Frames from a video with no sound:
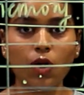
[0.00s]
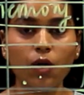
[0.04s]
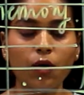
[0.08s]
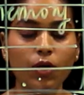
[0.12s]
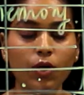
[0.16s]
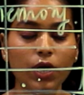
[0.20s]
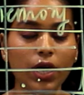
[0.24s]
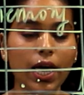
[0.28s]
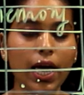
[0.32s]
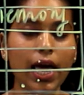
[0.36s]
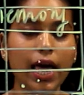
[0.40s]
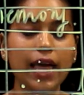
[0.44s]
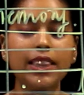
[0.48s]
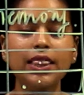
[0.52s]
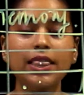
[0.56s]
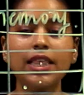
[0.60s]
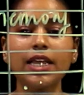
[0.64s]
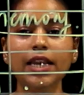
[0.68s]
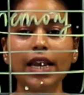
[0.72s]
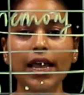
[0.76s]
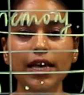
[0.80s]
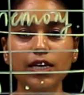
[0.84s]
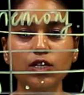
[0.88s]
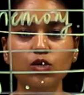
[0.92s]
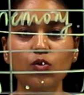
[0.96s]
Okay, and the
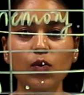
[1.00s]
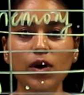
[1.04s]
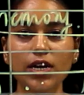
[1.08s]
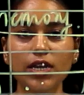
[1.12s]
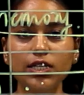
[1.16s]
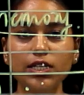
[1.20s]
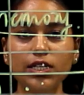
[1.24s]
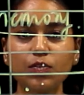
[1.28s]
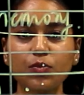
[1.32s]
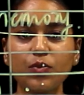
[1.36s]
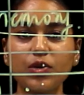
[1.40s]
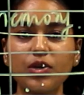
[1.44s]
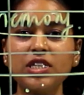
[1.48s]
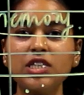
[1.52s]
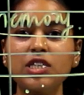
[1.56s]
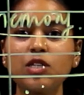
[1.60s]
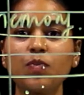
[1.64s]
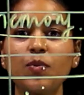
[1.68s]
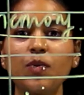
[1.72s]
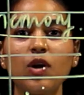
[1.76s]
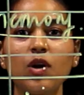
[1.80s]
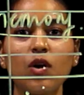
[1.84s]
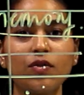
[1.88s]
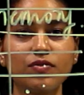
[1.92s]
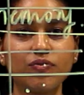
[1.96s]
next one is
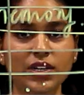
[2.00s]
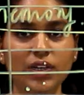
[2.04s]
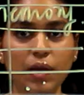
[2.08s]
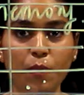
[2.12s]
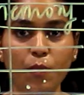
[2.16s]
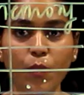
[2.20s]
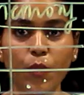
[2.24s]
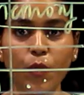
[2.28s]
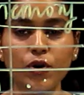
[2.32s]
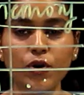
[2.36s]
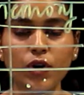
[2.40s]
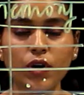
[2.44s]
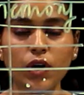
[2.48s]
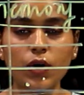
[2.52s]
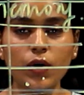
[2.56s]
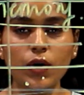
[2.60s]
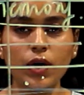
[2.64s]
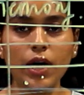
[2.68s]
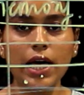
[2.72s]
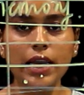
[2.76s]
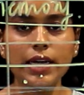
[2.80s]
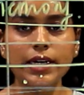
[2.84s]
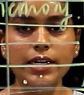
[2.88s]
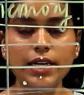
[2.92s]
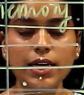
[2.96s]
principle of temporal
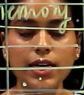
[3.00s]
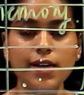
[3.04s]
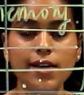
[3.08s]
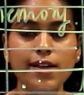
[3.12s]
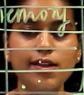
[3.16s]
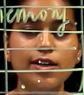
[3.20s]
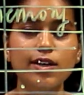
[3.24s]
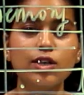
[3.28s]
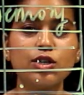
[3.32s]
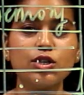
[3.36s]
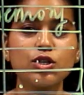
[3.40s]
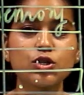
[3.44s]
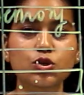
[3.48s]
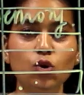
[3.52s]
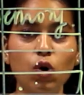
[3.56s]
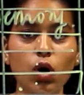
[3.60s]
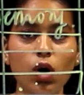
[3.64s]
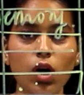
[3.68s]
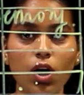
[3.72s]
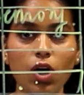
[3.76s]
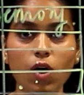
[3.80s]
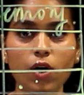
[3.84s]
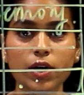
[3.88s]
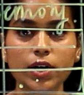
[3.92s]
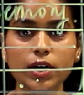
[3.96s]
locality. So
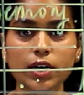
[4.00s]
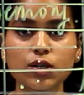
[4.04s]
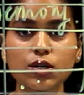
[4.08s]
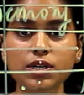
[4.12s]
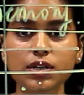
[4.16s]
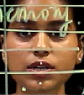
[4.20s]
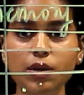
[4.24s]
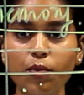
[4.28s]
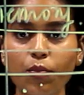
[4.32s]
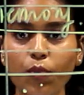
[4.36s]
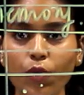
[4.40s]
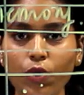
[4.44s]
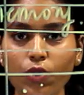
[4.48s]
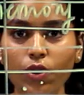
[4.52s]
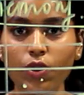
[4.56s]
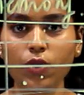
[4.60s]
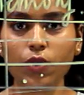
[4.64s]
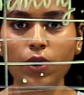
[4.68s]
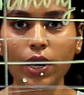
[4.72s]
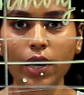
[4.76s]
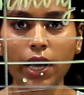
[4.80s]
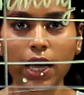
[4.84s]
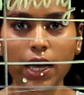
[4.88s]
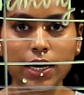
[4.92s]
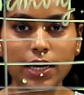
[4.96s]
according to temporal
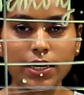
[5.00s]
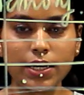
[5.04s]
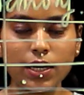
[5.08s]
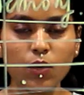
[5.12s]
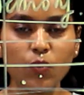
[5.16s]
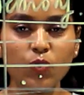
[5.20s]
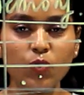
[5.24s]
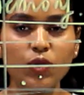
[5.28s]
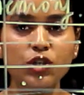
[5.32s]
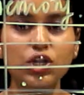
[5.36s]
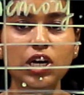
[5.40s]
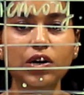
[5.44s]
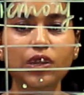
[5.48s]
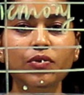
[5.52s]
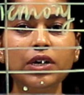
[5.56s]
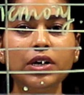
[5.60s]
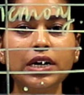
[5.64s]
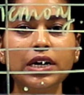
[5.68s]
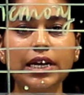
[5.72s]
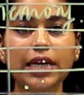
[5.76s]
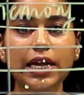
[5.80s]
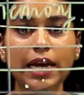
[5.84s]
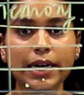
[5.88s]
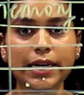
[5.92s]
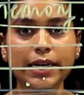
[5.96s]
locality, whichever
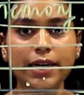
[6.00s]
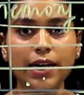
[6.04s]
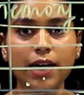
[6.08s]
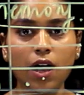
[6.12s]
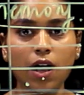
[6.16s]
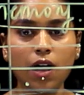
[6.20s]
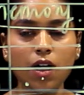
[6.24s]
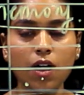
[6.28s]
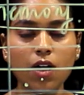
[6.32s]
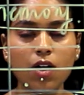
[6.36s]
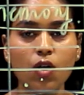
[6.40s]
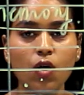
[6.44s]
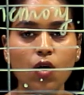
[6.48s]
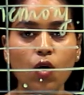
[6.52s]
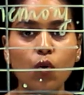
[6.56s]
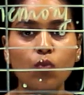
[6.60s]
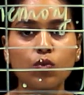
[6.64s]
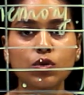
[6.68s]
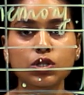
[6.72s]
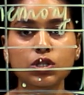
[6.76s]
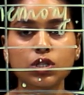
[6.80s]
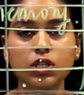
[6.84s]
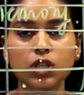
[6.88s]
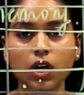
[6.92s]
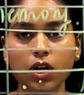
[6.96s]
data
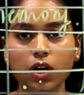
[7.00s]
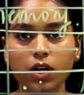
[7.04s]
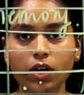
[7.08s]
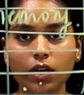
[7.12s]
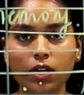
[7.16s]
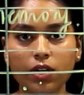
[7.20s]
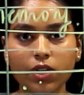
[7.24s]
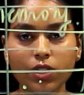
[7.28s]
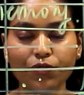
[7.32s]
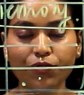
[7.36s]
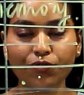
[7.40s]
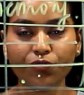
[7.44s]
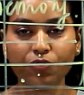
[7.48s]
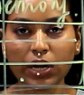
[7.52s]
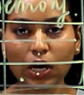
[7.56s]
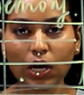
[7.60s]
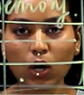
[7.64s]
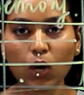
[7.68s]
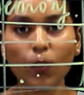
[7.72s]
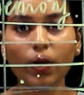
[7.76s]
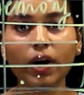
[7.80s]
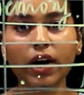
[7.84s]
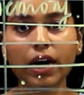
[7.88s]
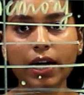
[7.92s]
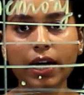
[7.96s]
was
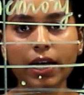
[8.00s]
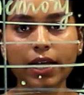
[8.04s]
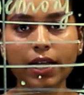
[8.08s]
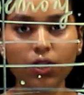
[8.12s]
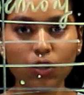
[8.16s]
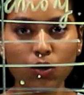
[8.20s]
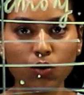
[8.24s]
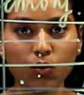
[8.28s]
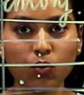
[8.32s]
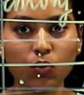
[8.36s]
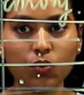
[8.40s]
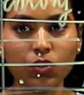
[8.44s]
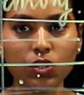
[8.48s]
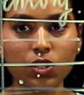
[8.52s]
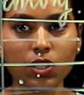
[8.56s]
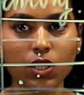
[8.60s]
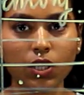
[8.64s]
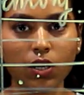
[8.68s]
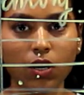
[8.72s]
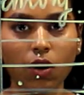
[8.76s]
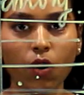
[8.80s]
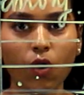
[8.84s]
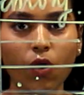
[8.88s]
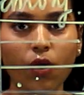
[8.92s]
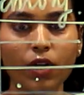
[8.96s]
frequently used
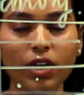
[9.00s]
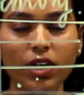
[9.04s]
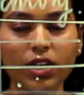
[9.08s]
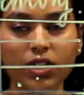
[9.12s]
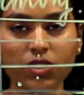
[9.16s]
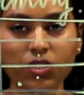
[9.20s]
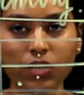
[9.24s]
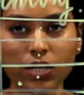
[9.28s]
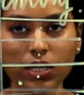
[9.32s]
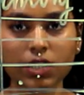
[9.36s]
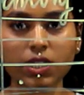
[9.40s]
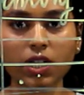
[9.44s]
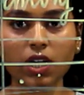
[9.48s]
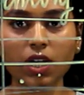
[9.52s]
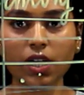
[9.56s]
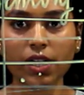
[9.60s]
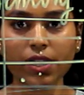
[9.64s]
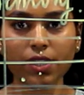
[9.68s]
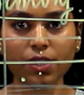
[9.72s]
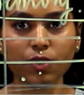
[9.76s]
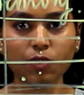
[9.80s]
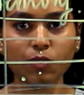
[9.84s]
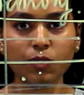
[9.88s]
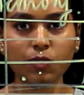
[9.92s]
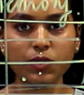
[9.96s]
or is recently
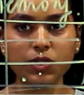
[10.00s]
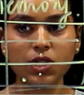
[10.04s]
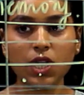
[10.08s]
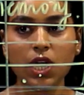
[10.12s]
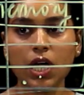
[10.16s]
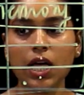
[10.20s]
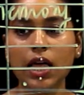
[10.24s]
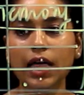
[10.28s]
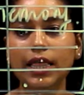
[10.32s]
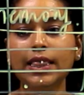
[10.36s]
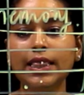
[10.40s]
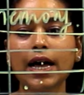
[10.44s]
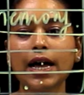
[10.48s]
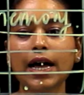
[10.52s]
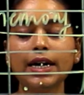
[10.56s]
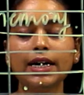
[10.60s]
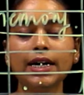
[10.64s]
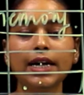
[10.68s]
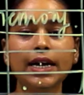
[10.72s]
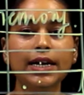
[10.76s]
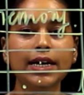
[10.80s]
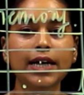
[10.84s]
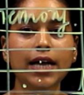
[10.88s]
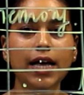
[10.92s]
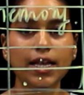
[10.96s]
used, that
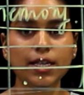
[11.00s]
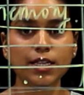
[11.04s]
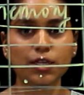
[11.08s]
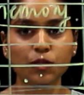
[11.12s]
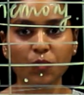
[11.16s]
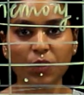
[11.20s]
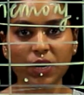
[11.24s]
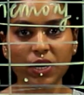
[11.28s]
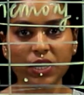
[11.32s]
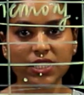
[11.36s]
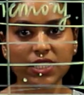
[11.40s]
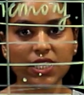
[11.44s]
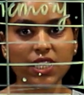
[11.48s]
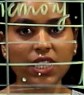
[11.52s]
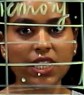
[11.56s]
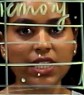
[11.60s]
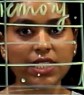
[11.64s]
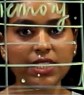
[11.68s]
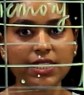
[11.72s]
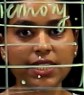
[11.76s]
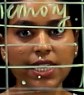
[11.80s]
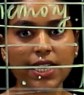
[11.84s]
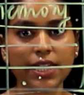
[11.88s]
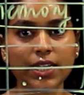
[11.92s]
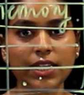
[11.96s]
data is present
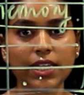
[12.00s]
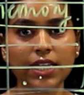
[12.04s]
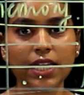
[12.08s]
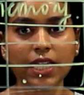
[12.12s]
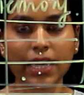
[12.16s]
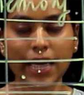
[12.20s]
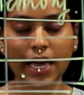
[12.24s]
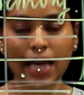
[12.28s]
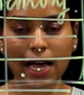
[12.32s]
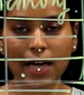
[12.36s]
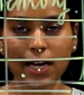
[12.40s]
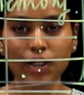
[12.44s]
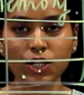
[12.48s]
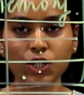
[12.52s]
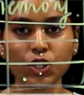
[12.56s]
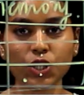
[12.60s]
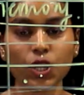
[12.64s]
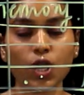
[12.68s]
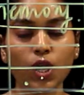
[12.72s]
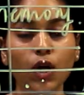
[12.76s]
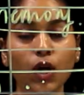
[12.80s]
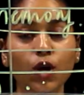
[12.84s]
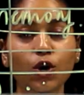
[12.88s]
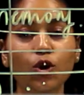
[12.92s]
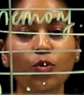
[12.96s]
inside the cache.
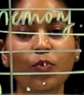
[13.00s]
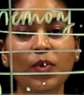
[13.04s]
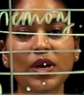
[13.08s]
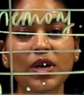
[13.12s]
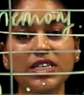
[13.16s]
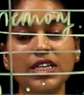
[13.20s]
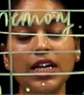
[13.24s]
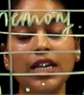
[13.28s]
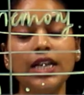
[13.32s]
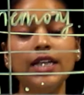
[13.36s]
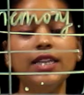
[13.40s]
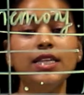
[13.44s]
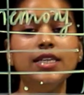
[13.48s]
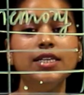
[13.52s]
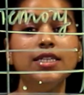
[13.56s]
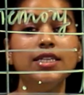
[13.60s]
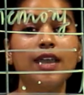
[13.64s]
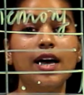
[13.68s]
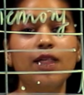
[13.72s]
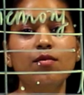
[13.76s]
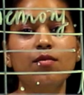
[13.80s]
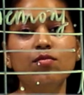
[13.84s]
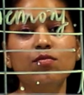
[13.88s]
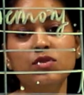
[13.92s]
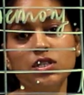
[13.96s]
Now basically this
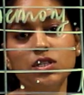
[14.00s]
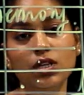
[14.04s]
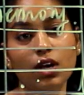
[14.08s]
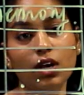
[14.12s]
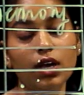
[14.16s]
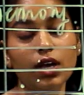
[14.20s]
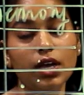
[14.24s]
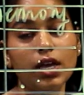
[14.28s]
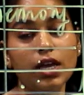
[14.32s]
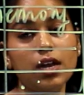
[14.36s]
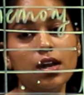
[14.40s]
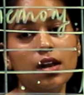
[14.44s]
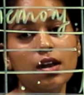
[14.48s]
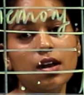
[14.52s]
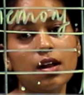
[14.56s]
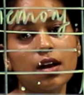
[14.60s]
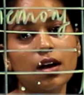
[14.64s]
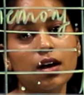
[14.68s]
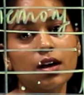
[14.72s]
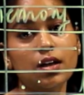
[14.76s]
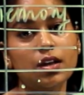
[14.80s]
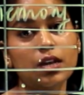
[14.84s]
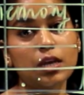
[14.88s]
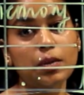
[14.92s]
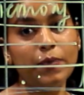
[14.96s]
comes in
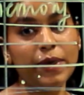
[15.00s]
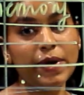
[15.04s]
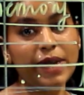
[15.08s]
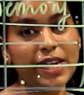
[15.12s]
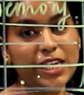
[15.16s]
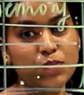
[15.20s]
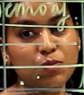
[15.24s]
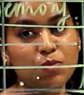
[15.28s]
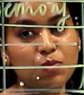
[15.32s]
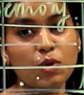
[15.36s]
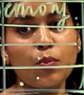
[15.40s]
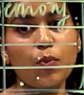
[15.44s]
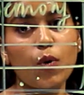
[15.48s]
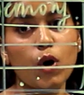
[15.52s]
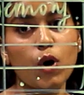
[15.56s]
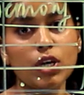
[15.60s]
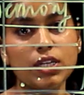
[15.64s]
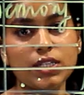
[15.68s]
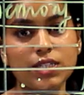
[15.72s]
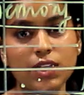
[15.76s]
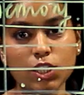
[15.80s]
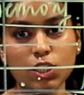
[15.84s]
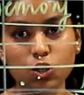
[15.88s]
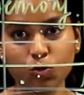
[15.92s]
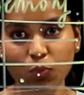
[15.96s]
replacement
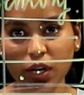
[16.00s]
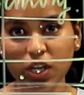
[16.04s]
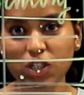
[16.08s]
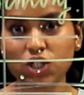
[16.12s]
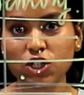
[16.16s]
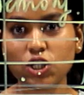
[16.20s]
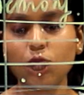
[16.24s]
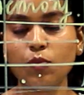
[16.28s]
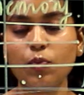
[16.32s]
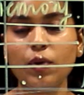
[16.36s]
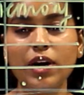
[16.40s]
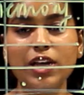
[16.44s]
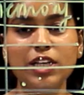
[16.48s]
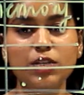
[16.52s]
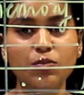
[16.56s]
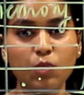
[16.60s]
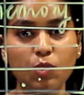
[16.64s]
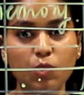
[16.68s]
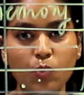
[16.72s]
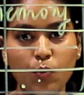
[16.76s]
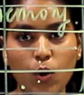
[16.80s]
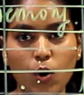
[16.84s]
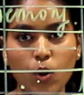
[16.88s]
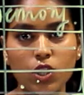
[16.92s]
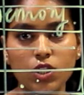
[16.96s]
policies, page
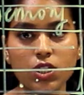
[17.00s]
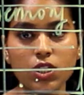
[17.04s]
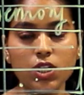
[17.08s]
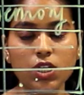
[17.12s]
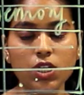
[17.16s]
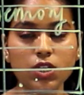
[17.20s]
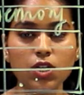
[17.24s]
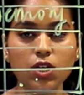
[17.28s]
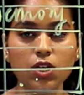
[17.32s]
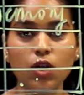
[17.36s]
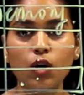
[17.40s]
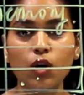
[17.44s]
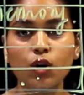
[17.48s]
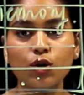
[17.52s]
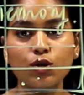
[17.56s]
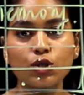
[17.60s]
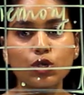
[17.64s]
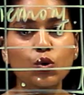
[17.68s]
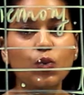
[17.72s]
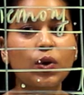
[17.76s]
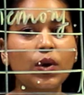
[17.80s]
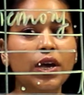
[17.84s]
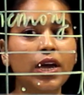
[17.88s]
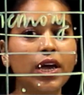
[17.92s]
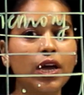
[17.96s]
replacement policies.
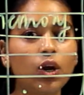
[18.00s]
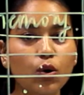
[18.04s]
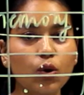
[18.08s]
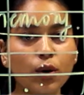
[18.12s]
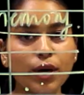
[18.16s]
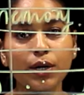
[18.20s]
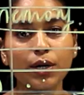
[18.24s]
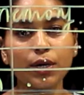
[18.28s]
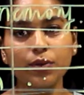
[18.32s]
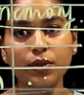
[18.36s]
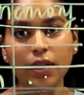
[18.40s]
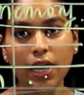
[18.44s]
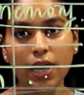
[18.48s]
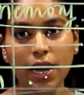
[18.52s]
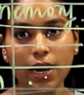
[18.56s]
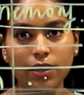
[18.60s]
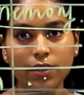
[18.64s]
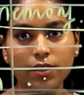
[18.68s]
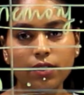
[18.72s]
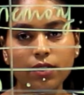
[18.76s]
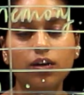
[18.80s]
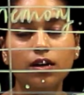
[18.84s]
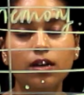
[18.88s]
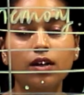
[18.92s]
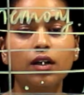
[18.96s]
So we can look into
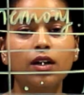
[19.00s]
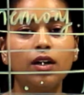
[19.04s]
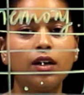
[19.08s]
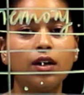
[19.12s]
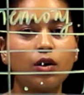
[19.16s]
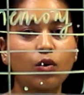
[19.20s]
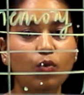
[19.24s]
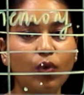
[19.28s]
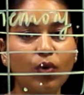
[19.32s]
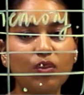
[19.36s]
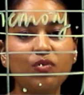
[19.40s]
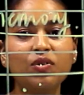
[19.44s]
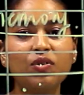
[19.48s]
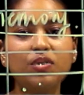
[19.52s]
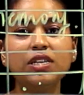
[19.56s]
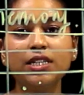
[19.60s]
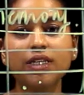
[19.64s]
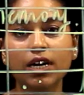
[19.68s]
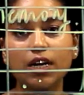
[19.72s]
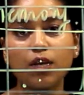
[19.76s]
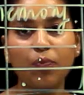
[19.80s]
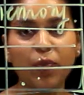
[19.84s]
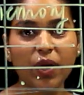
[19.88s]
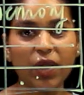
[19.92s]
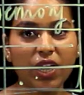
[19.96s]
that when we
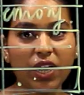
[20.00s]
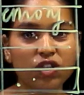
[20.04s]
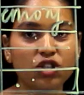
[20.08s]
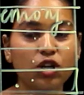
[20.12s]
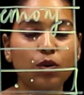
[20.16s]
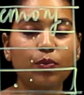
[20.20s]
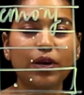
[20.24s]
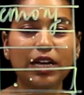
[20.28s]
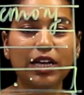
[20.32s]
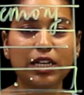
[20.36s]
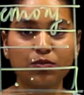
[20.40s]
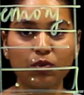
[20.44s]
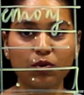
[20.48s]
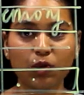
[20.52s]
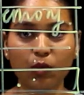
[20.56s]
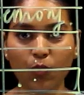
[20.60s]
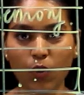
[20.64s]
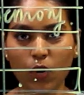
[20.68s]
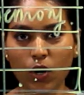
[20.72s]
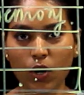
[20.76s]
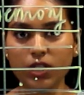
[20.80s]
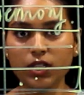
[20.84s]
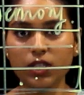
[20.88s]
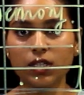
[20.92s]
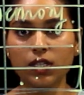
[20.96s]
study page replacement
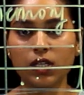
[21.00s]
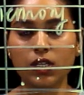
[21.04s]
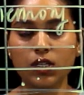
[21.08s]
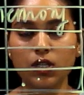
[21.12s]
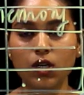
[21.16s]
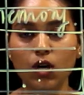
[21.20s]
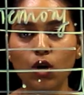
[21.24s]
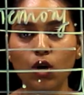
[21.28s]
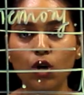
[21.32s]
policies.